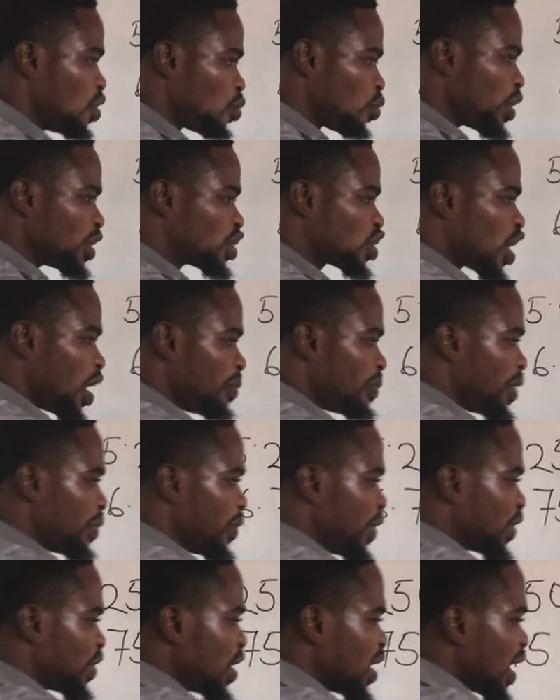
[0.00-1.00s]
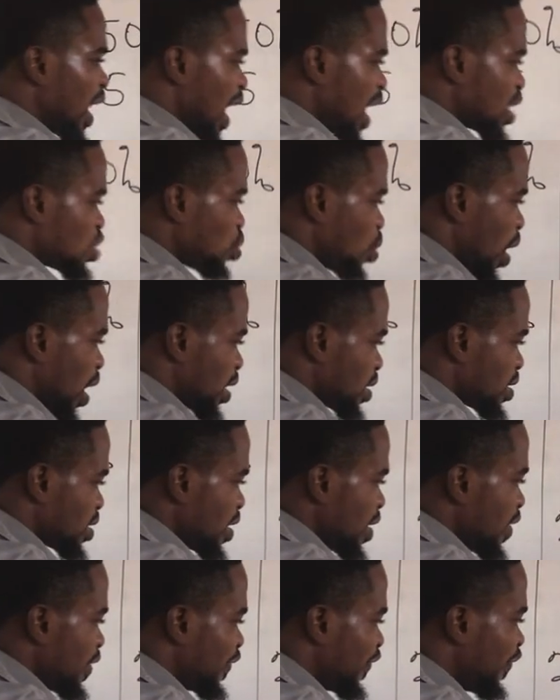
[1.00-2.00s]
which can be written as what?
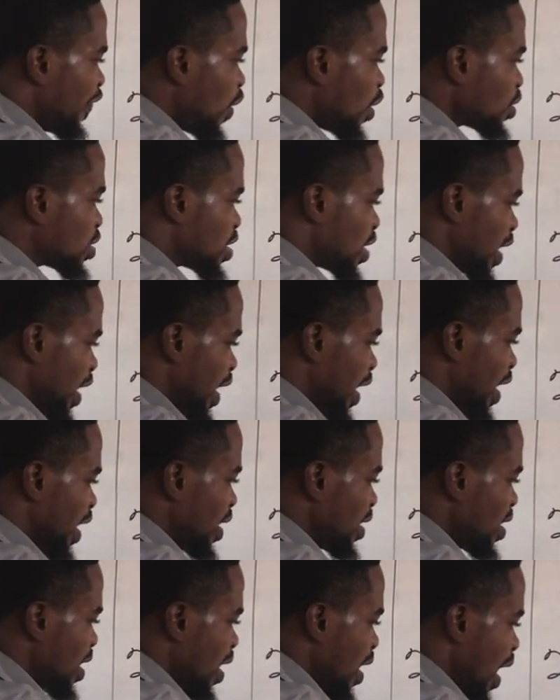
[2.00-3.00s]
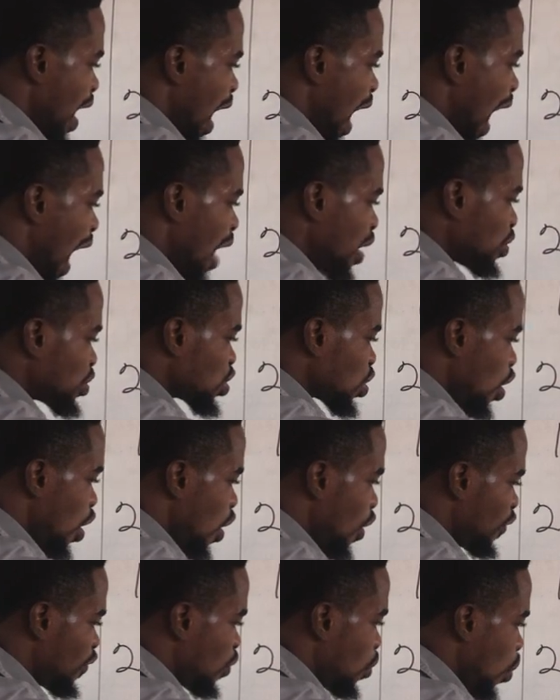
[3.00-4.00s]
40 out
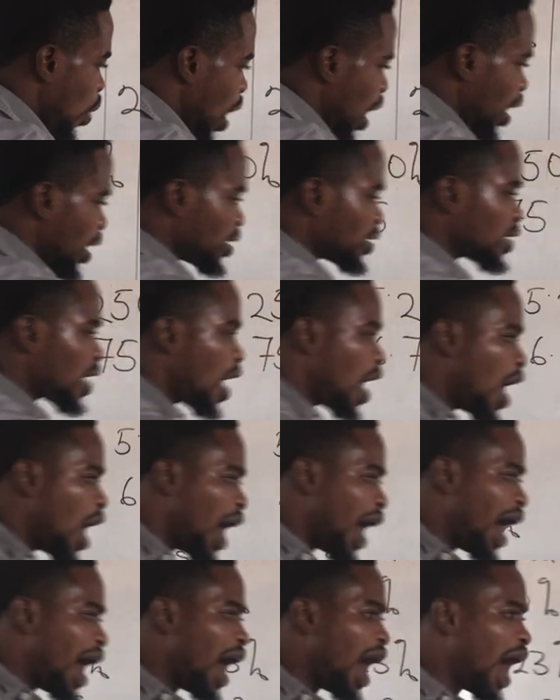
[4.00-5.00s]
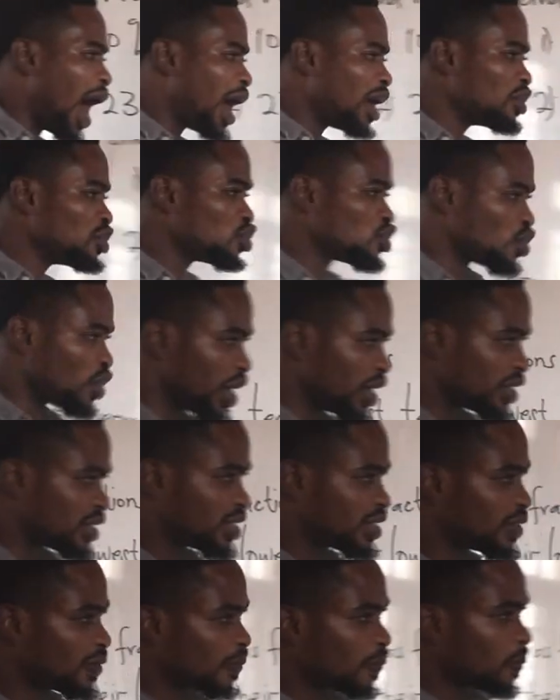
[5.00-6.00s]
of 100.
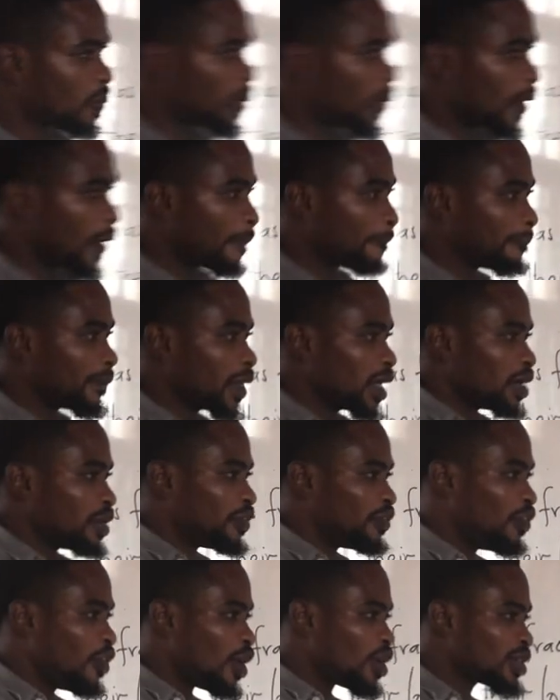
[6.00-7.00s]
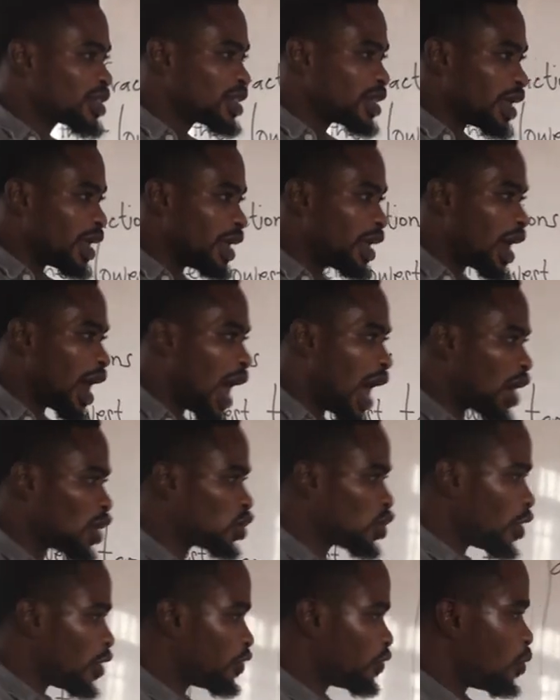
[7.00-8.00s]
40
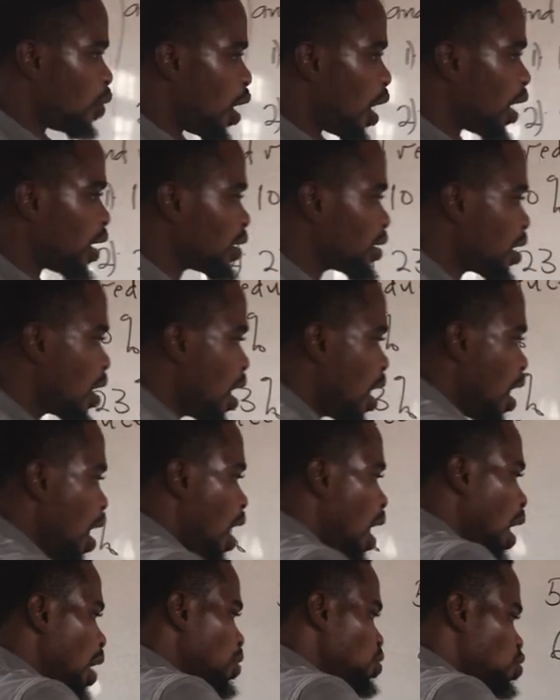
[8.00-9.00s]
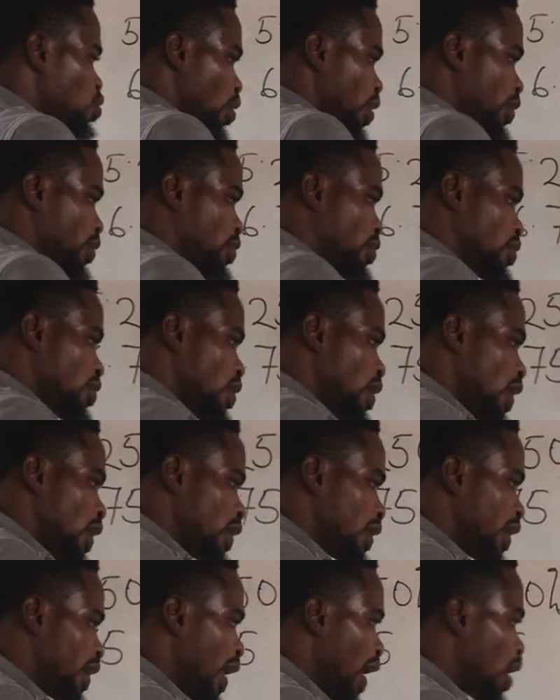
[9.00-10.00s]
out of 100.
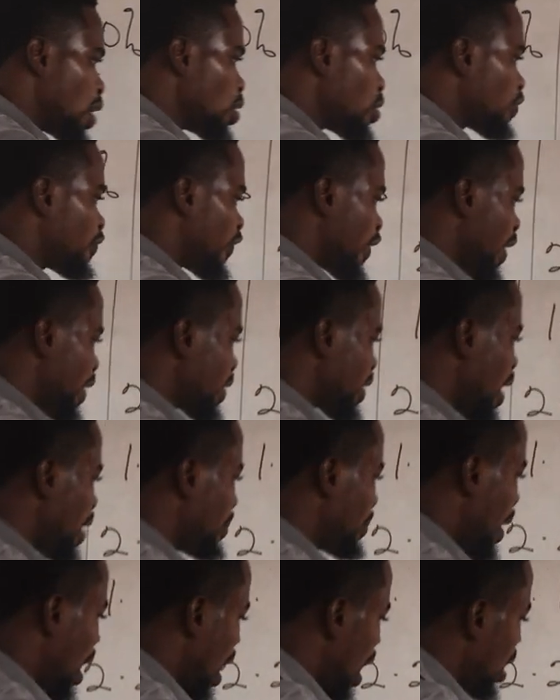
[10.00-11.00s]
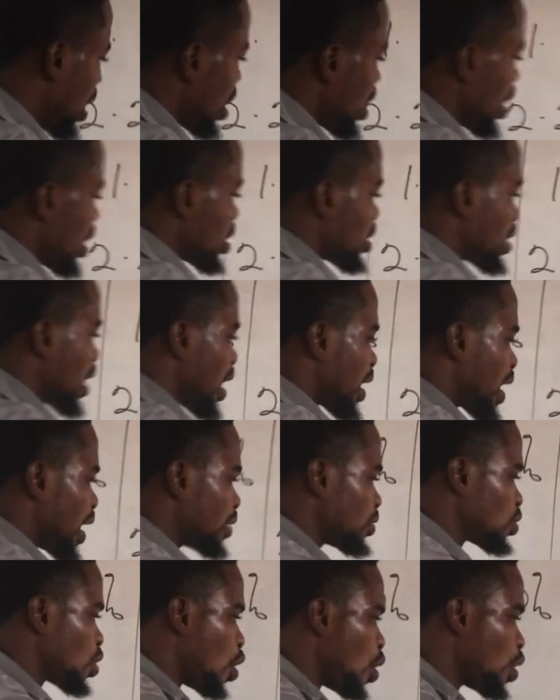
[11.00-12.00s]
Then I look for a number that
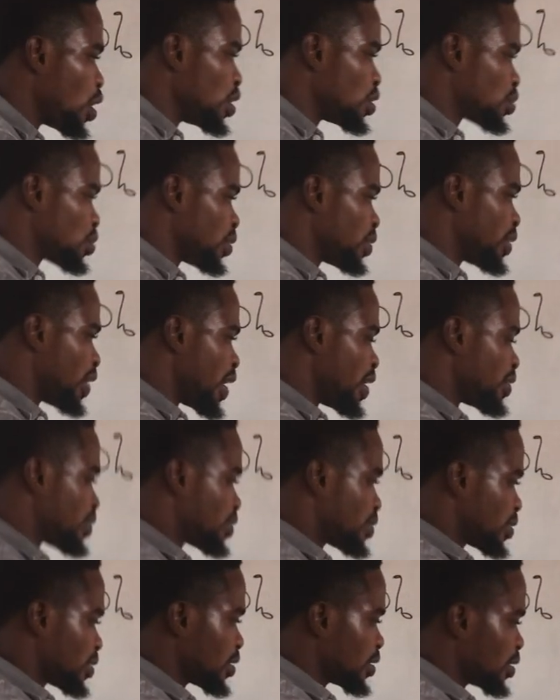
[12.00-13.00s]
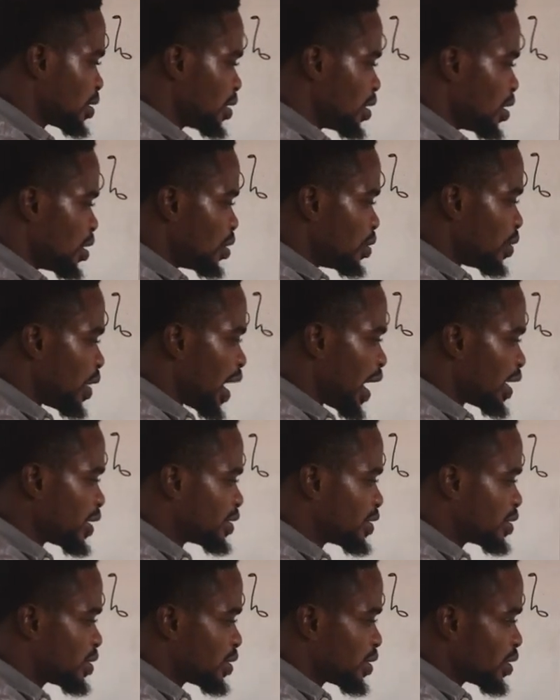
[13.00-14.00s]
can go into this, right?